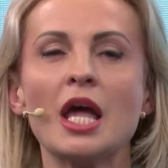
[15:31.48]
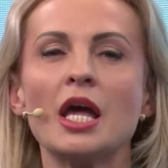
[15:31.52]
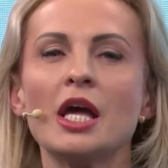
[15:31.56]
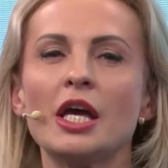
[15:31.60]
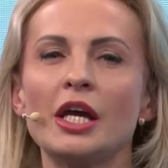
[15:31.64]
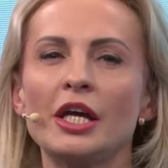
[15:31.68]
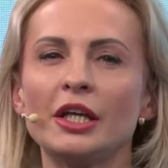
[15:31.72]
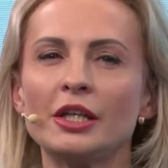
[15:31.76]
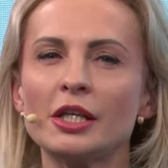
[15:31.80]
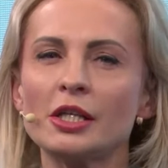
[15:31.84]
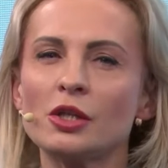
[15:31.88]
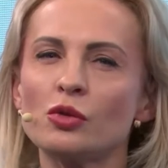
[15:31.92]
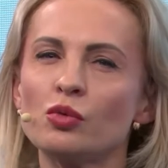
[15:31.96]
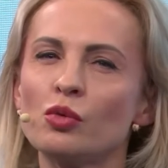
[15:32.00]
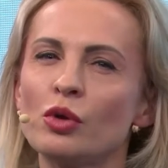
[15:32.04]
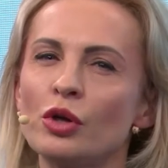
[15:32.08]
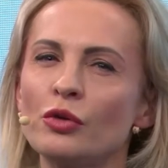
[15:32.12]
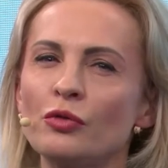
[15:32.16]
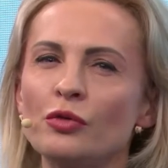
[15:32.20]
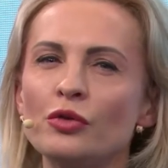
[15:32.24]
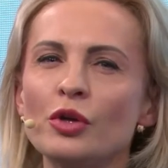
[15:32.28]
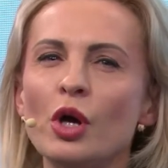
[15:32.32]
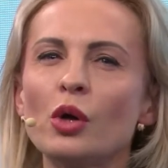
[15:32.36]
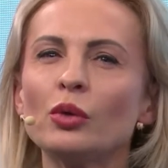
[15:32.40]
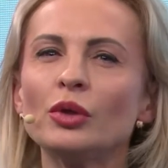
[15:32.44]
It is
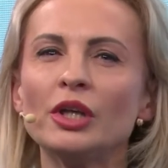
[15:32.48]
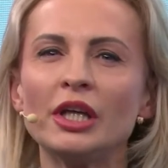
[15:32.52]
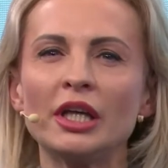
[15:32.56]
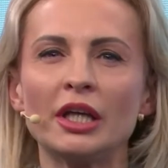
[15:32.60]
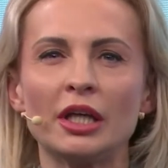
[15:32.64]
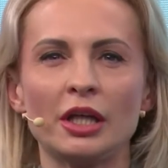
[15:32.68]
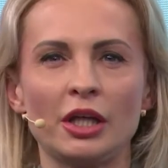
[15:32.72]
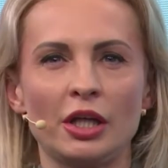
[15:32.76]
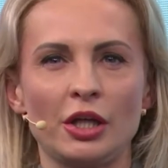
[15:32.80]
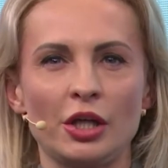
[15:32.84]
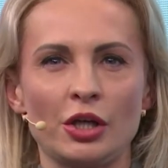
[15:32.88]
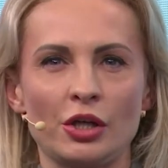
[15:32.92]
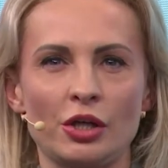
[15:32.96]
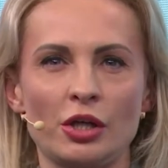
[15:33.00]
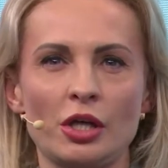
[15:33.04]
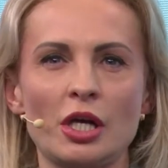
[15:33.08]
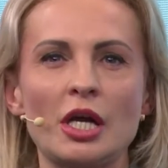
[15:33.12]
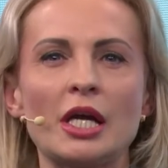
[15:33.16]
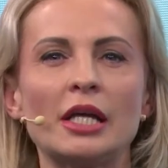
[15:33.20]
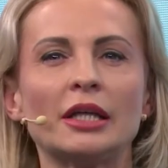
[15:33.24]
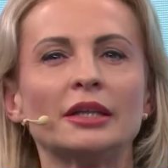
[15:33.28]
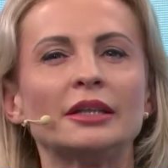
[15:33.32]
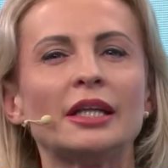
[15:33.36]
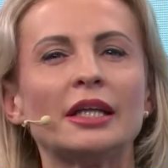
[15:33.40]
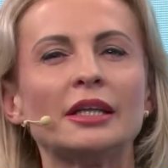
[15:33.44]
worth noting here
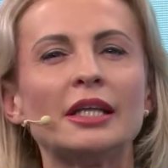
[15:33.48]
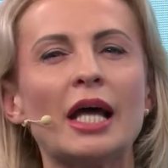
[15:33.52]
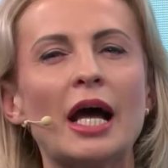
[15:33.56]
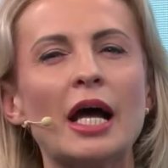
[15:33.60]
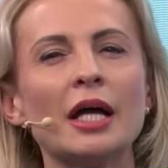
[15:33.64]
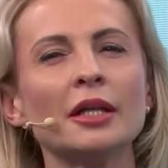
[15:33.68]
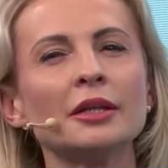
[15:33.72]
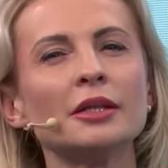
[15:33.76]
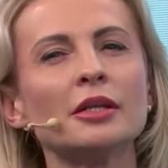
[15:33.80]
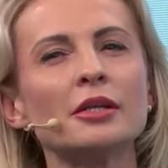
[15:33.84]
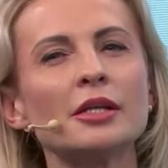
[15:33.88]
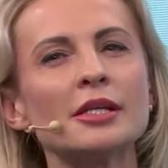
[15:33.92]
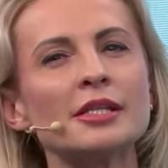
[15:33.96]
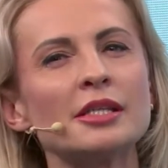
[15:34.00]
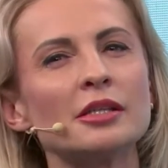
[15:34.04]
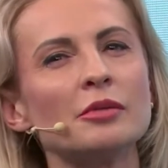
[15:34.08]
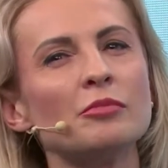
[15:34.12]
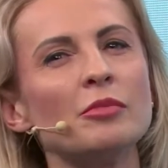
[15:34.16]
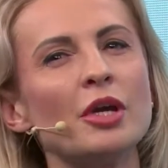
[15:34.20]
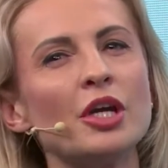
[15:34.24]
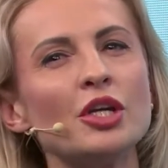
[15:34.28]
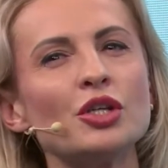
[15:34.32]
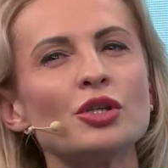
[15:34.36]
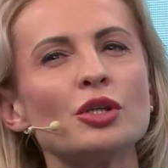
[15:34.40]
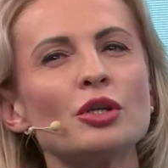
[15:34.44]
that the
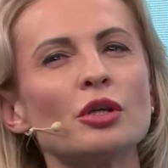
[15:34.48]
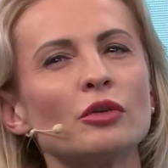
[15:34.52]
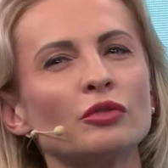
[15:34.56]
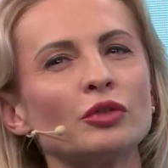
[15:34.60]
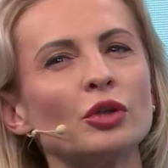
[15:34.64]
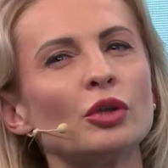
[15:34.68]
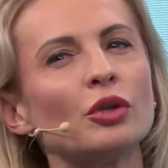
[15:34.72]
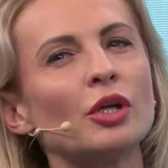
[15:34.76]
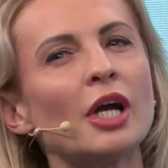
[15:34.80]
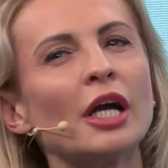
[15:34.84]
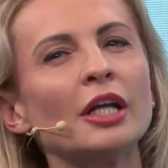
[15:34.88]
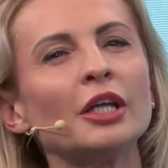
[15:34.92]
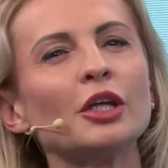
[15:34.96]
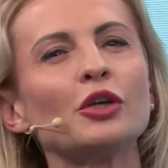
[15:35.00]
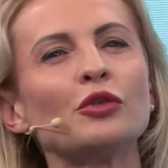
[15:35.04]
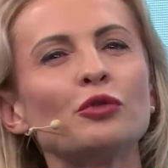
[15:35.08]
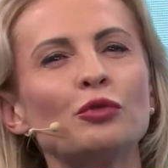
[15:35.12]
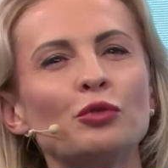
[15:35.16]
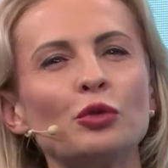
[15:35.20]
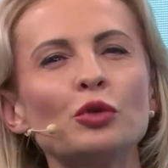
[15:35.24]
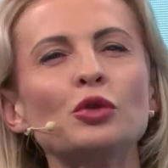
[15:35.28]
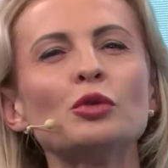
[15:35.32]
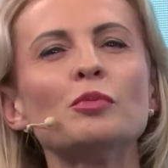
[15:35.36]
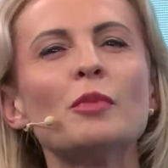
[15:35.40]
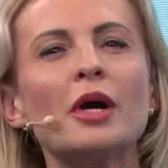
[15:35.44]
underestimation of the organic
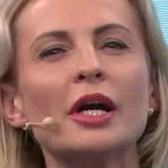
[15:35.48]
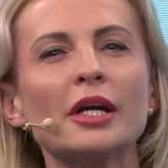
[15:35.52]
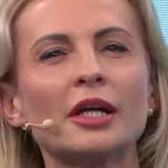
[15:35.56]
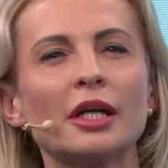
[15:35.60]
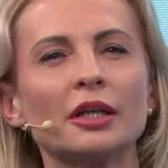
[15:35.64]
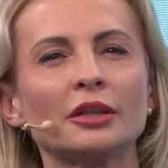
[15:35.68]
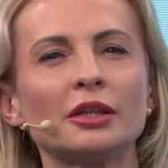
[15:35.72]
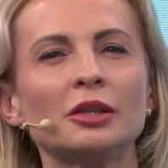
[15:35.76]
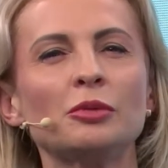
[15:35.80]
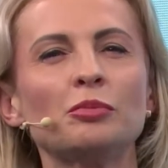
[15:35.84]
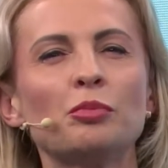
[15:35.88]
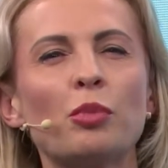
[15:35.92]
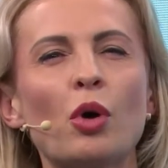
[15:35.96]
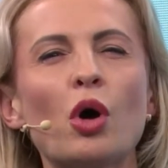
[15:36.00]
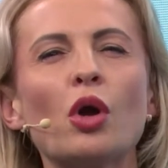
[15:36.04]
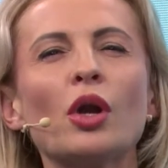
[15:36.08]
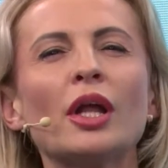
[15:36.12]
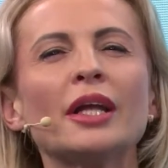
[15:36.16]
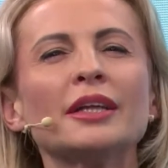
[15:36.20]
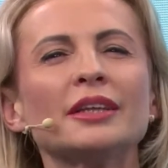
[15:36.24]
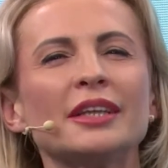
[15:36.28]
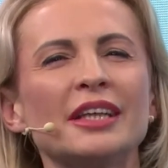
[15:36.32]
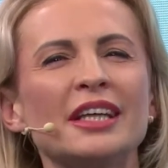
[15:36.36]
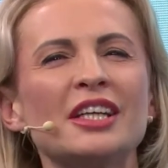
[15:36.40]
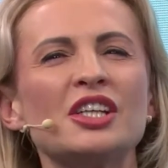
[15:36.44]
food market in
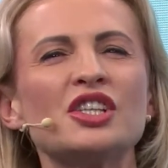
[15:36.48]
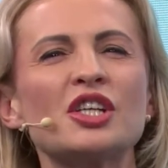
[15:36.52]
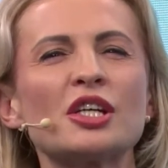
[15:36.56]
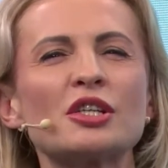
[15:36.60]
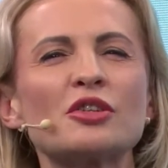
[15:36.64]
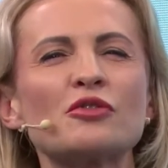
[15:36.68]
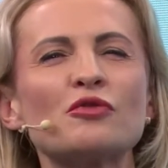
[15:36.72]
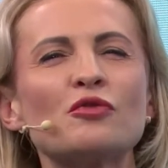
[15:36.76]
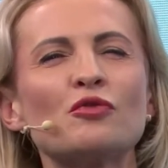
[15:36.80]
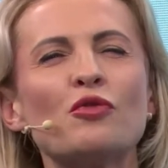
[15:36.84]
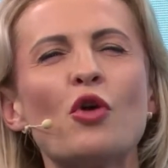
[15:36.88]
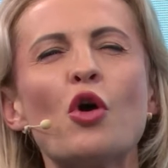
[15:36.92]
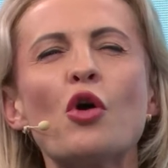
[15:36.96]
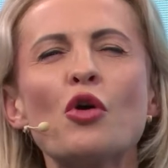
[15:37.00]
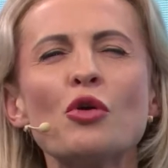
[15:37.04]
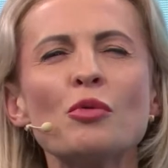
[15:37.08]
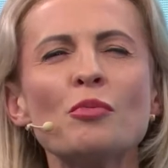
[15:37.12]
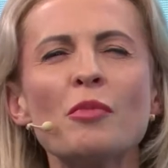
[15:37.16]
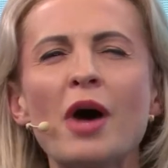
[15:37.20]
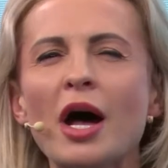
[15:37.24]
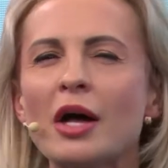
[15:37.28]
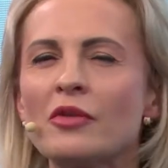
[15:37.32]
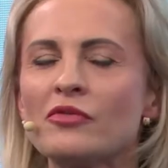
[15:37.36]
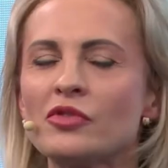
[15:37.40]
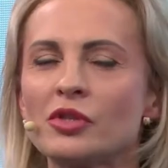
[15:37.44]
Poland in just 4
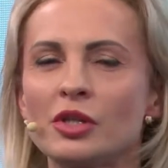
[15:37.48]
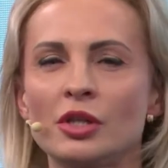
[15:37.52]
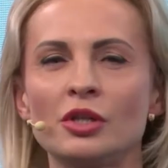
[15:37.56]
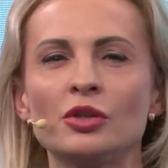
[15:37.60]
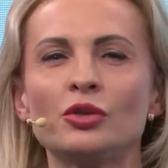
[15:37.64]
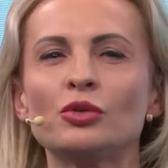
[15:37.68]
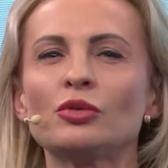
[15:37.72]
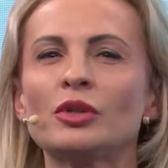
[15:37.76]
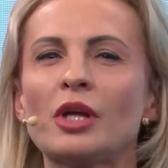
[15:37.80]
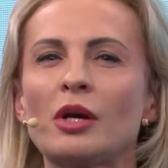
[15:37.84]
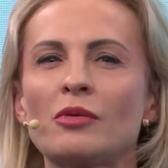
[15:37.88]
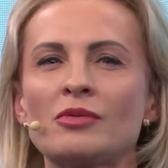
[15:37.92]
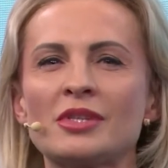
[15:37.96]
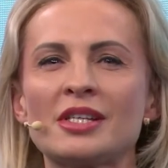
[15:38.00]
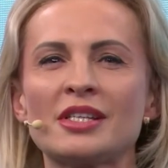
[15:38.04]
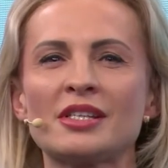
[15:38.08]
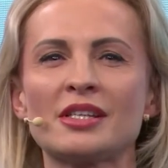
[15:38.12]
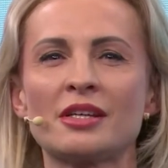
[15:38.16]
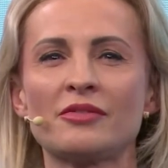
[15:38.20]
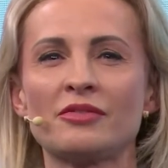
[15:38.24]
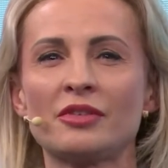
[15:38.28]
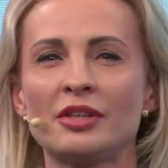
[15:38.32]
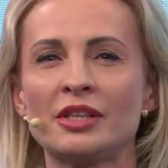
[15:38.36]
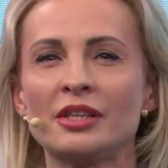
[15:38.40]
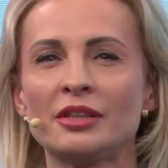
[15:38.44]
months in
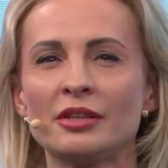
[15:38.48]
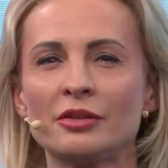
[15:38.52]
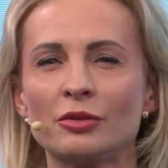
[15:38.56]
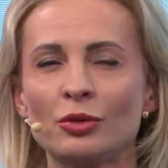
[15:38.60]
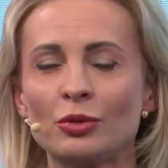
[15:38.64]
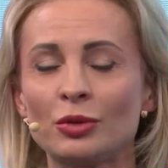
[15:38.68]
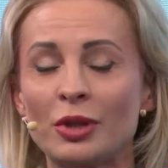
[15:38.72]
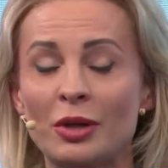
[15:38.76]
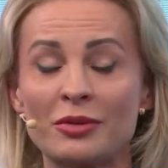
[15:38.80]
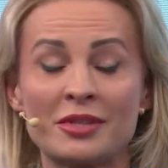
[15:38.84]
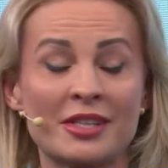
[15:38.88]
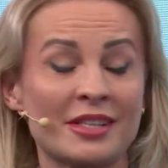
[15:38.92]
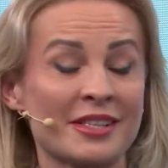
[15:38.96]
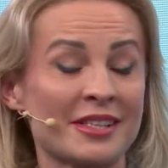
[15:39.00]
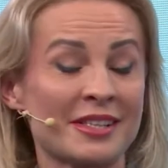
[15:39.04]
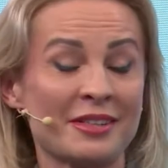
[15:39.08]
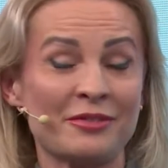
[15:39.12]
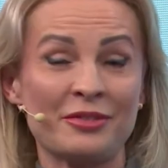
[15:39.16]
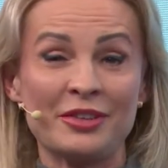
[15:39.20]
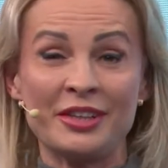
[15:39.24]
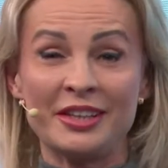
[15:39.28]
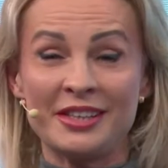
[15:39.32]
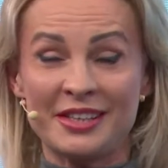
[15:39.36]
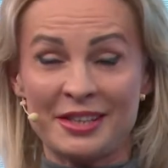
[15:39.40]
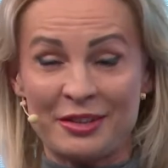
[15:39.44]

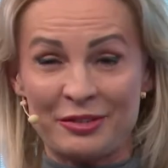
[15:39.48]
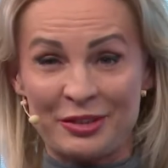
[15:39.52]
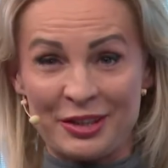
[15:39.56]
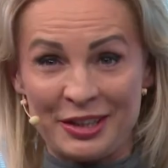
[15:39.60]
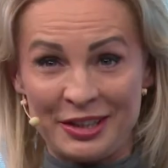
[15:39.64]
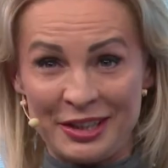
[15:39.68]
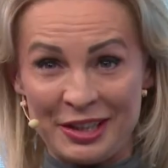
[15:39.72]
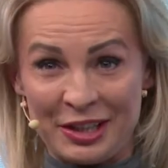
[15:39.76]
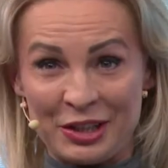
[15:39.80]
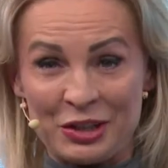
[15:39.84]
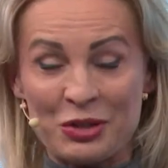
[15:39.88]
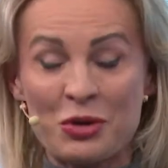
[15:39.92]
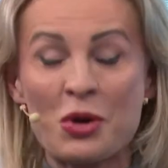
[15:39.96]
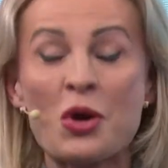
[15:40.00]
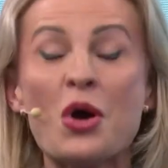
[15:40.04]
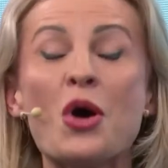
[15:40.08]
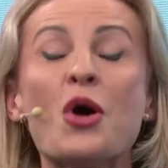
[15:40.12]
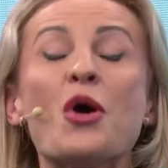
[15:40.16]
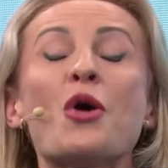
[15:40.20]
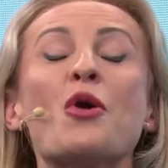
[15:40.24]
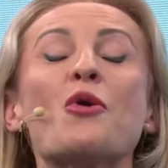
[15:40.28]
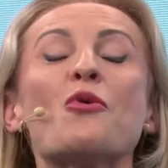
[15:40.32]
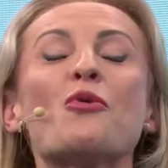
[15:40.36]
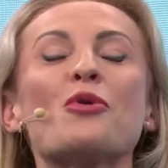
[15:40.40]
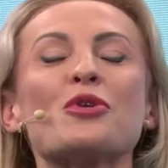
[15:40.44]
2017
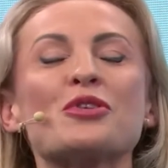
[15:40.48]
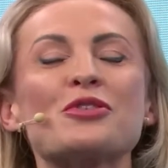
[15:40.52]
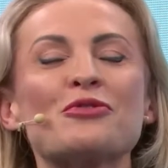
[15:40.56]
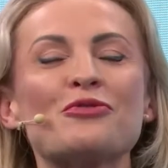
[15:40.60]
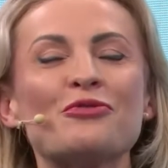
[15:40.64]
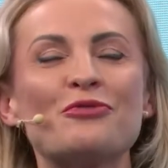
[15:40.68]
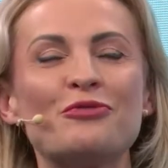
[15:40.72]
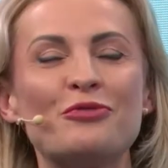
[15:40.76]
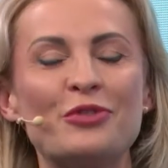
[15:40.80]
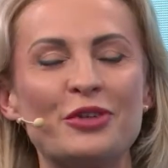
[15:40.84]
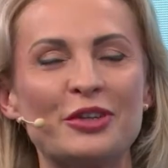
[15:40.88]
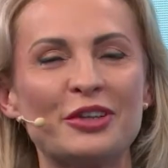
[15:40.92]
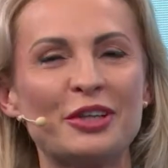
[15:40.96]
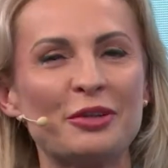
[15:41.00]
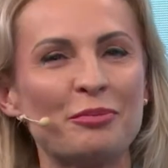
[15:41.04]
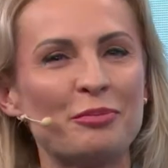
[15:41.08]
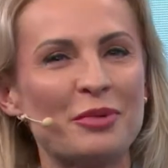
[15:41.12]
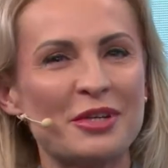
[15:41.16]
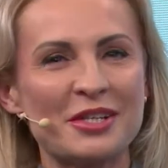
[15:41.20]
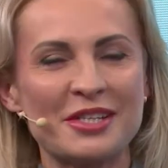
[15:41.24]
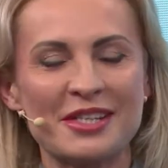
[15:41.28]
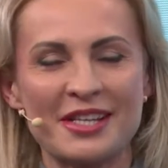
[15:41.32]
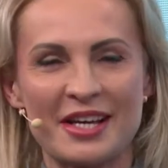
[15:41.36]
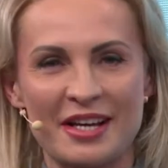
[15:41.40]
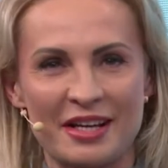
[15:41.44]
was
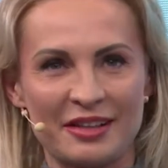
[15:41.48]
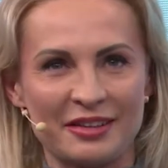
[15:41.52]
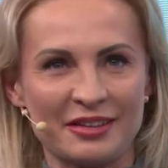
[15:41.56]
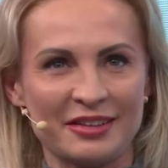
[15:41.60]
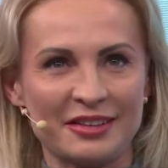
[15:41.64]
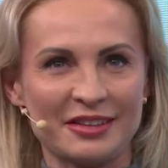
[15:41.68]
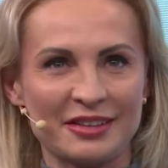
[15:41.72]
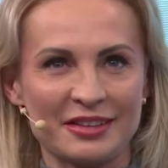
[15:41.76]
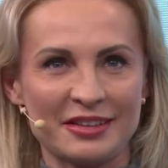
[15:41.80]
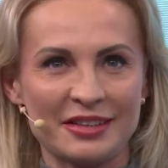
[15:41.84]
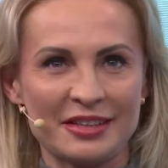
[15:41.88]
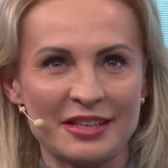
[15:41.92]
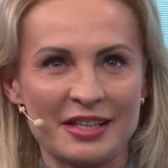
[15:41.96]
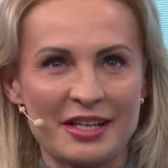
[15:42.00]
30%.